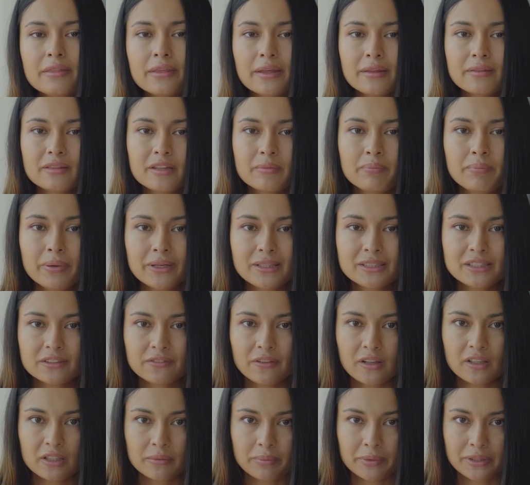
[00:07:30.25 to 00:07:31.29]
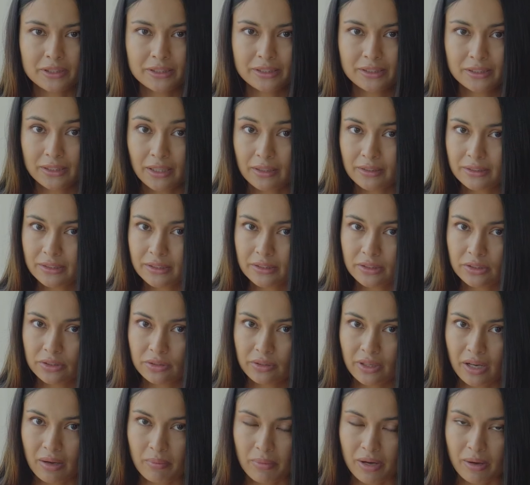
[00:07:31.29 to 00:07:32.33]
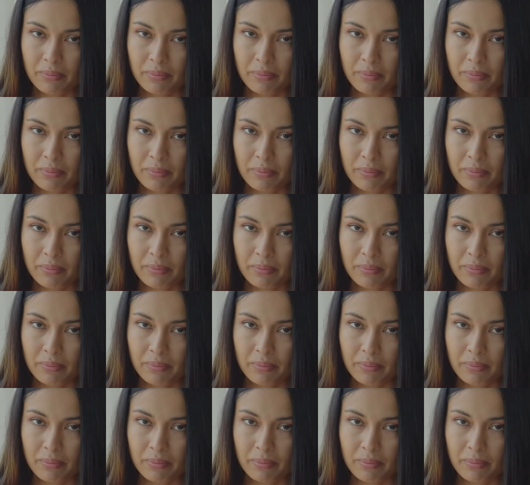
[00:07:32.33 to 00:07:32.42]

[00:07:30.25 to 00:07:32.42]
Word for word: Then the big developers started to come